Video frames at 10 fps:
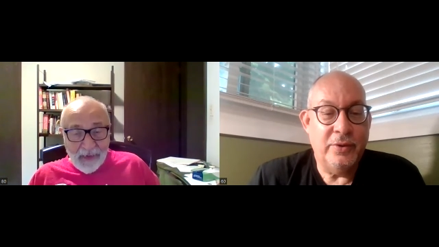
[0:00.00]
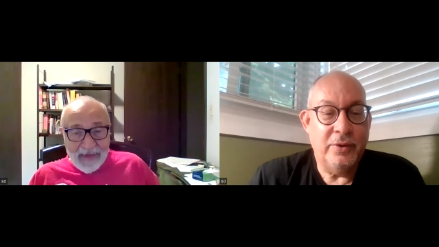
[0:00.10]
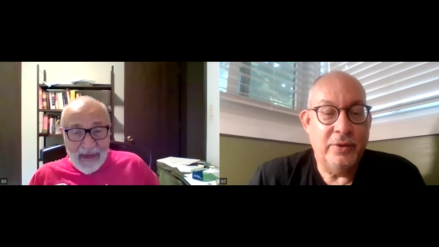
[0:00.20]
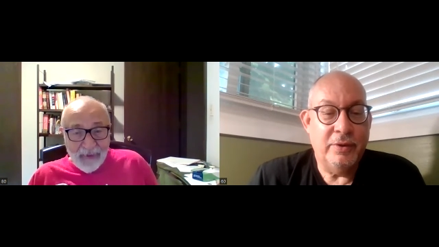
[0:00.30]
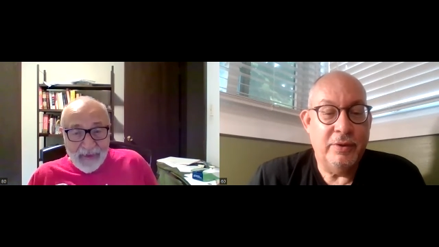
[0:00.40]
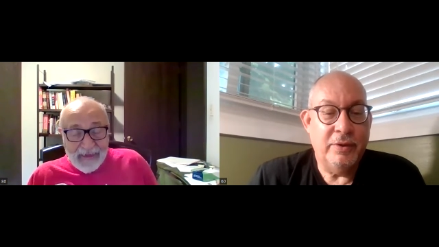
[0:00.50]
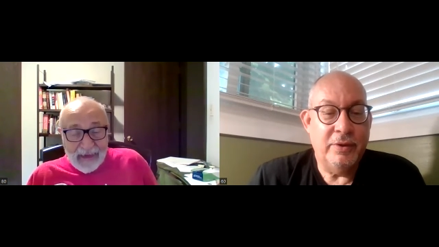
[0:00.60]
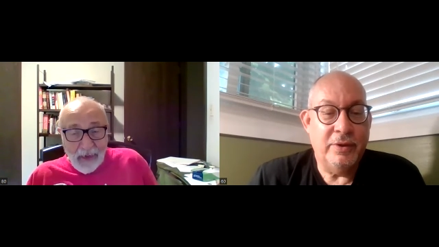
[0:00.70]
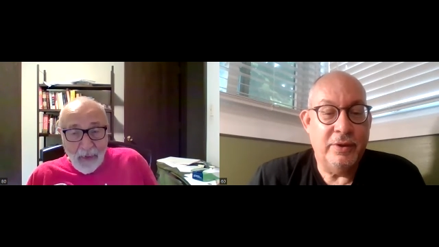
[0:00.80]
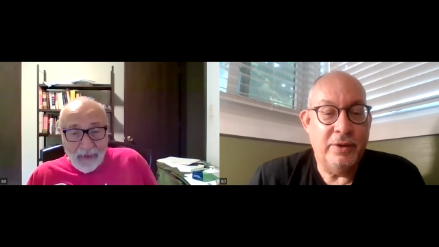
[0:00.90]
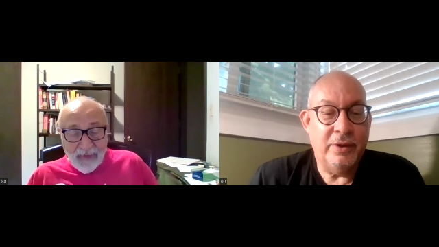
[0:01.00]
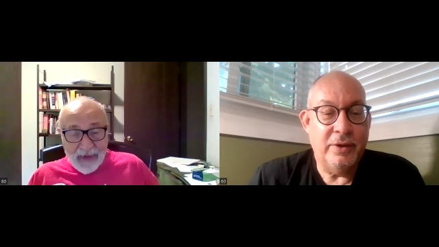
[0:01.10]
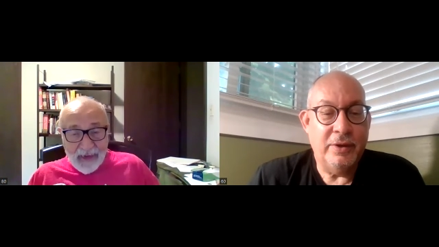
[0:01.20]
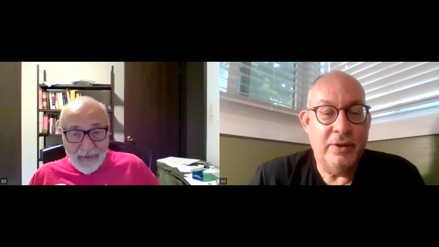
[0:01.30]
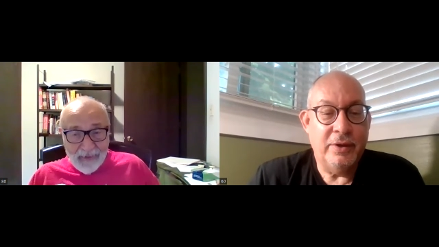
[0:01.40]
Speaker 1: would never get a hold of
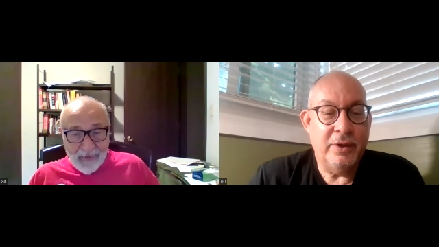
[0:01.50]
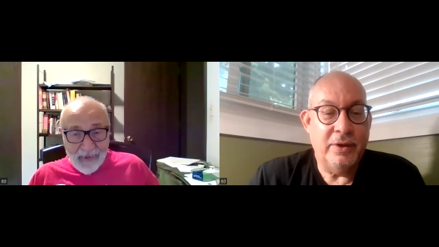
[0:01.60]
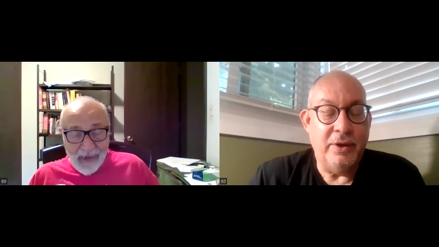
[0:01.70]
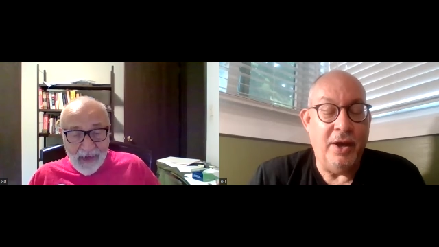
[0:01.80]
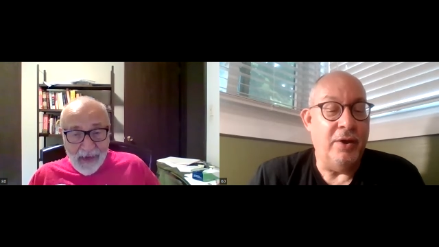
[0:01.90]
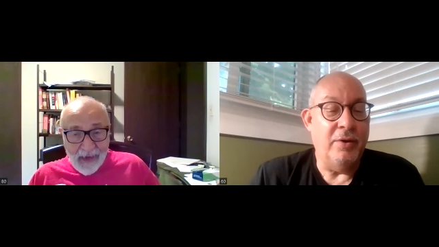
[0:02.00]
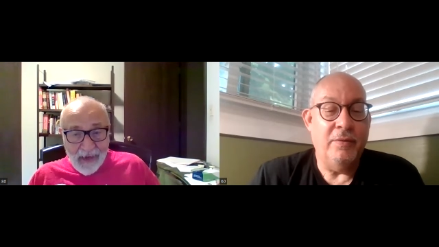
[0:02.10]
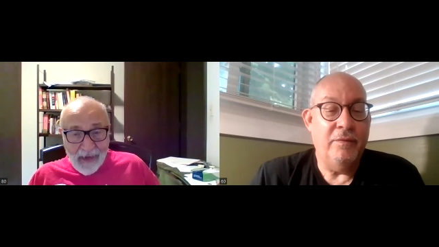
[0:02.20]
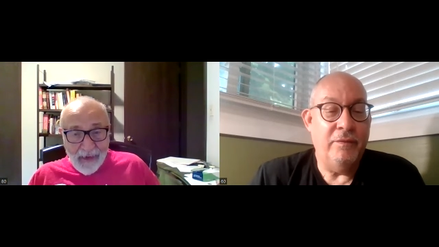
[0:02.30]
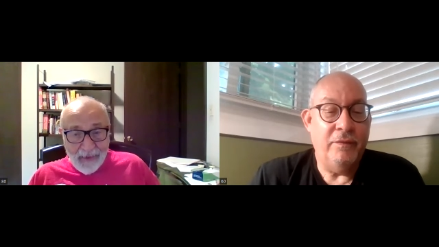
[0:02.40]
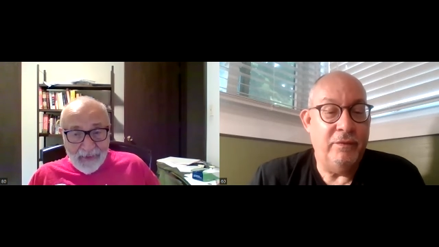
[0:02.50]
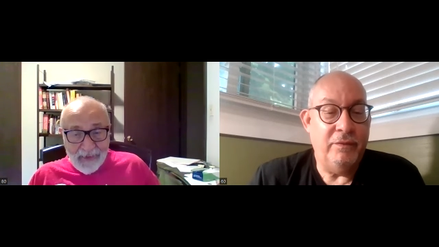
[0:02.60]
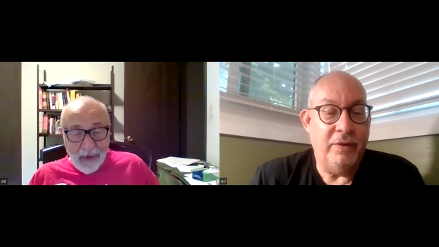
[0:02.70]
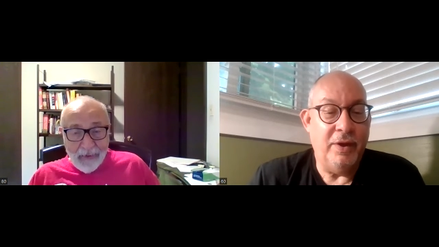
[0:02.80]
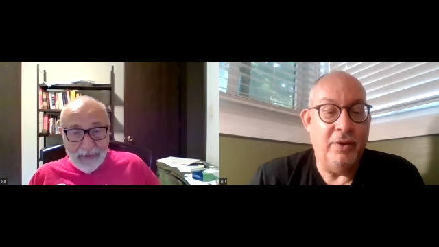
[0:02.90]
a. No.
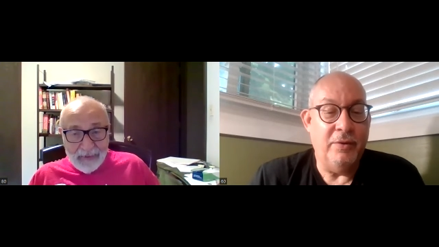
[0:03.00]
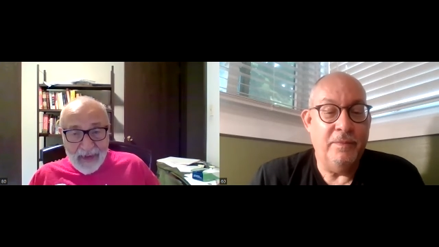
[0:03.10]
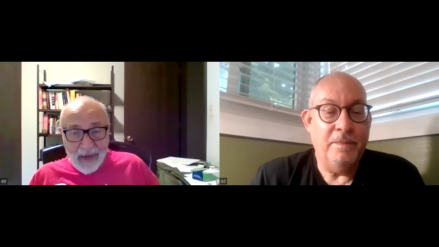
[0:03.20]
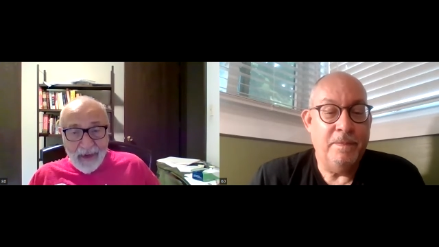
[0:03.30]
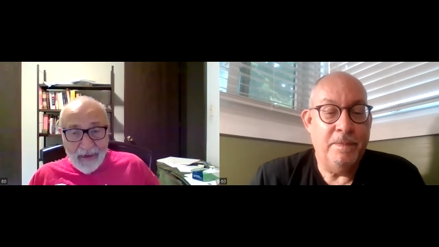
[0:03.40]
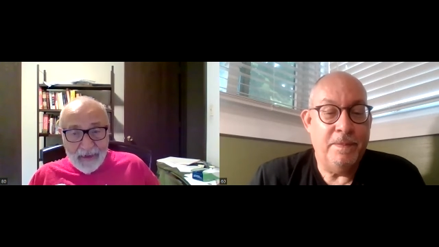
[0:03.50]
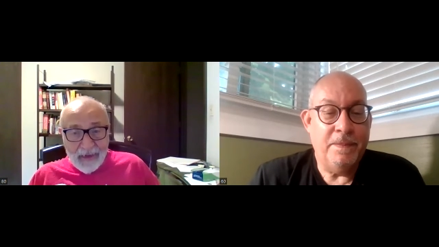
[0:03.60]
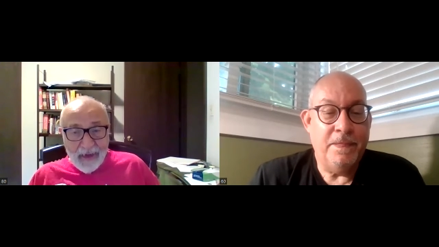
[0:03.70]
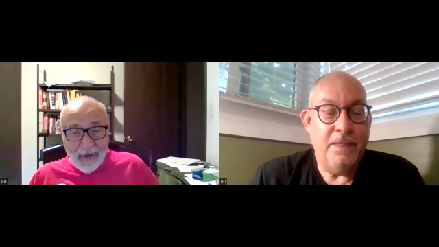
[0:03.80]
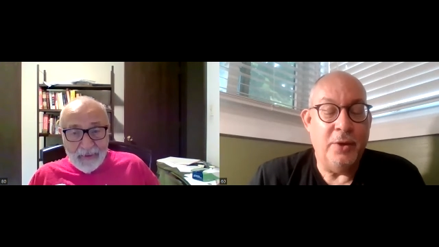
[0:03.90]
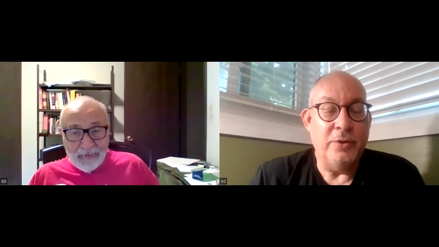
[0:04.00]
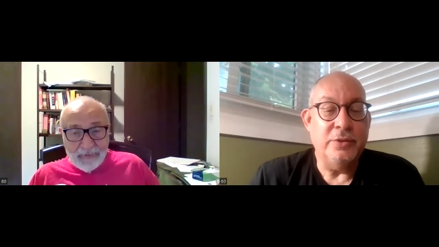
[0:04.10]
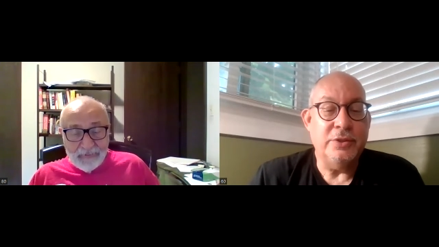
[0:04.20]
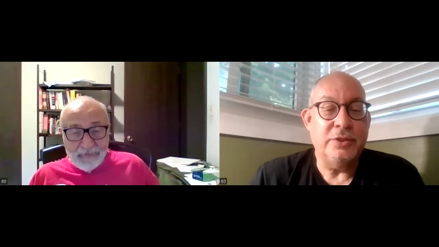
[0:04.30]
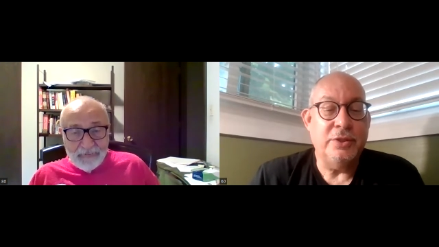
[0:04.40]
No. No.
Speaker 2: Yeah. No, you
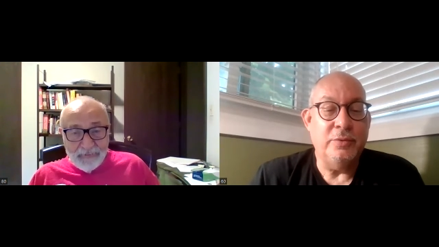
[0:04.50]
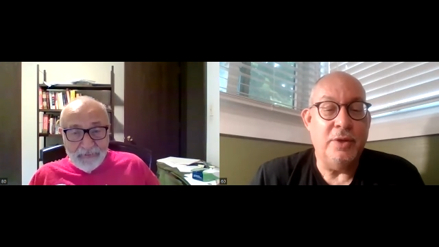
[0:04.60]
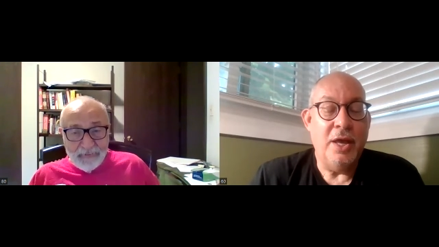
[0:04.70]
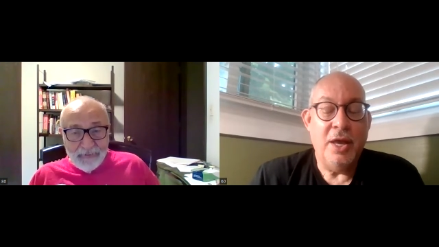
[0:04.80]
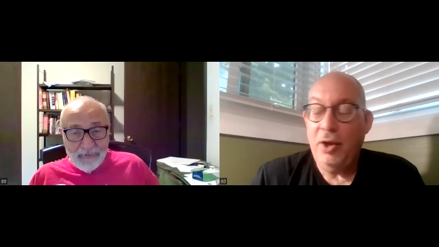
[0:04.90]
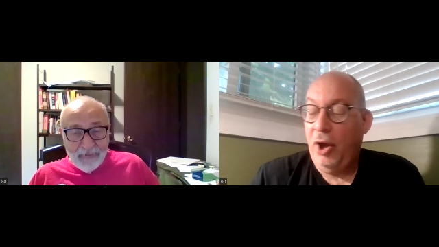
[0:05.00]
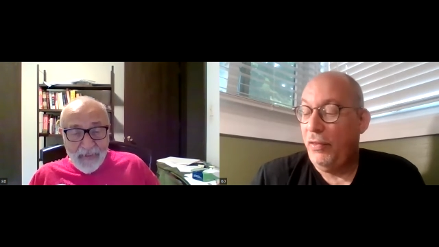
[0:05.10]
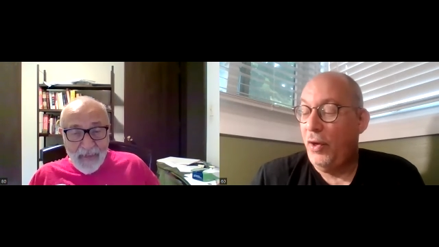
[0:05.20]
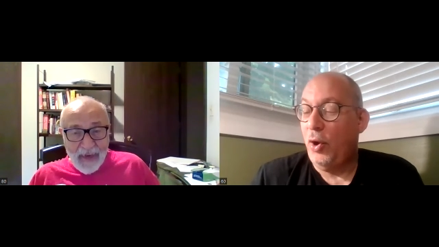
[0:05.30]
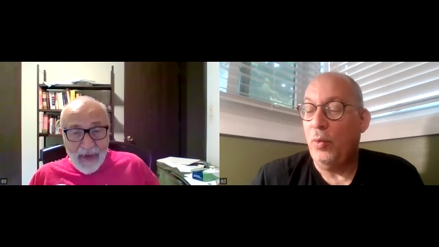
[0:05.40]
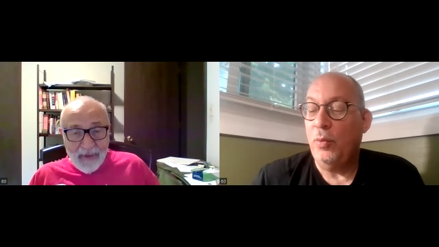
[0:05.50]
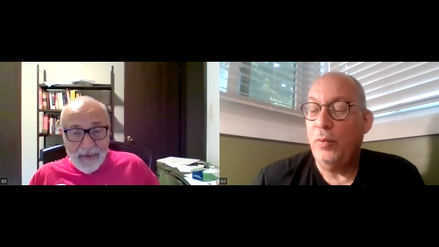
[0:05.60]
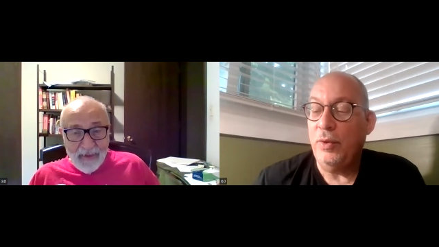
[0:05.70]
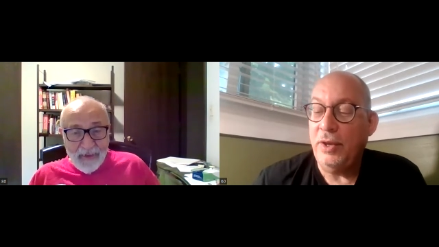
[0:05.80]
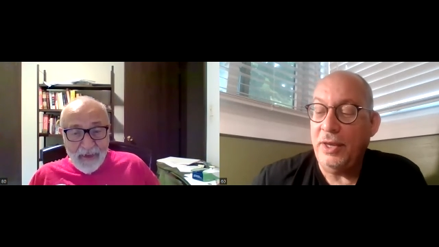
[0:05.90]
just, you, although,
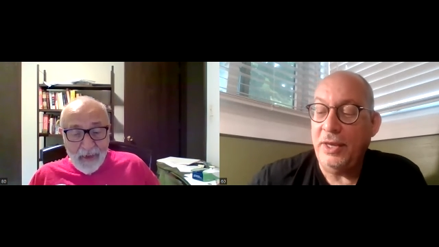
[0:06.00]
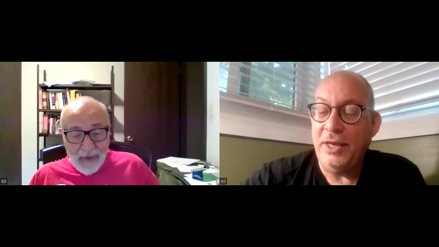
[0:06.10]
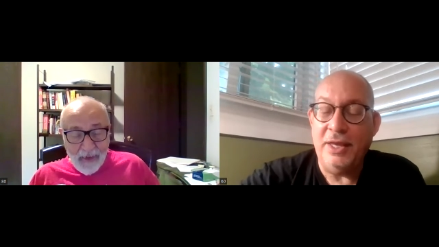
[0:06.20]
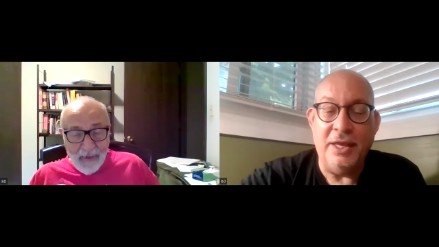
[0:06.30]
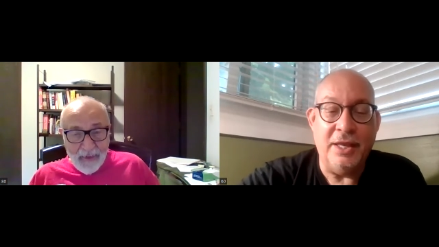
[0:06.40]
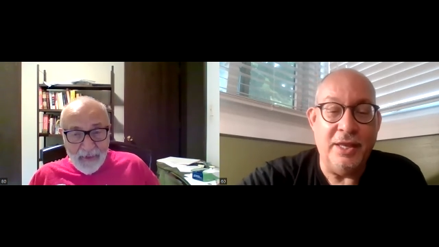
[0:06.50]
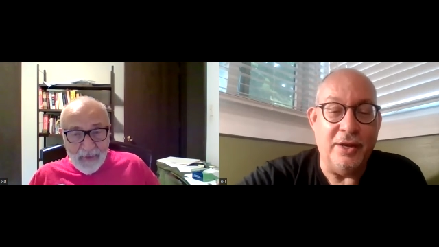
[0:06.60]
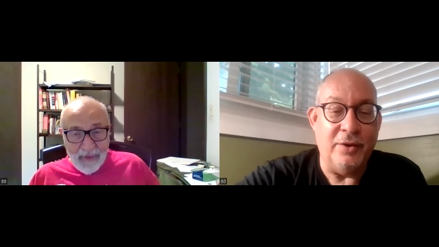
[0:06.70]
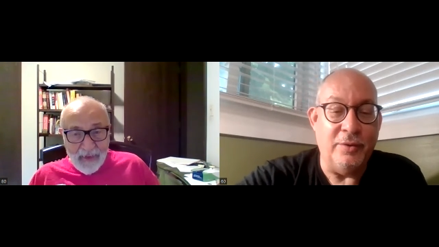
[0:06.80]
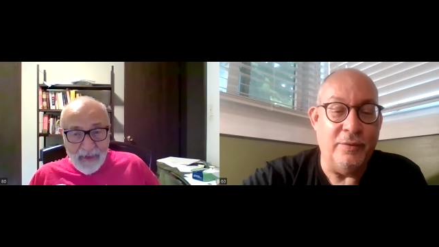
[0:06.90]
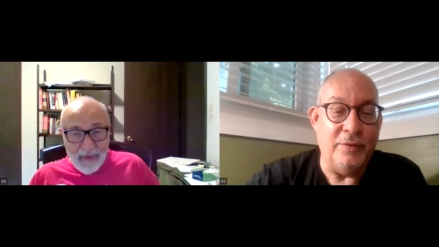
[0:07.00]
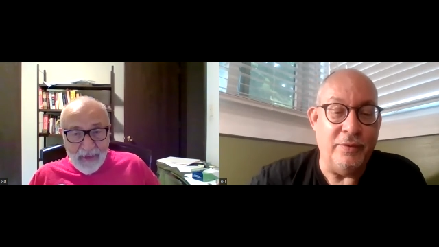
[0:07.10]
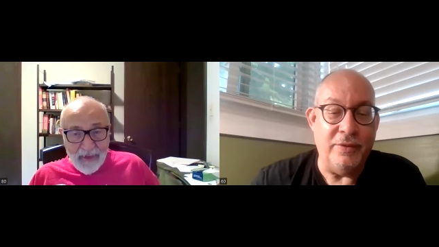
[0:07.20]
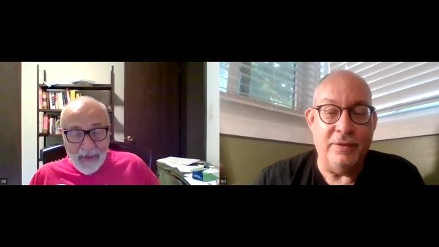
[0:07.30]
you know.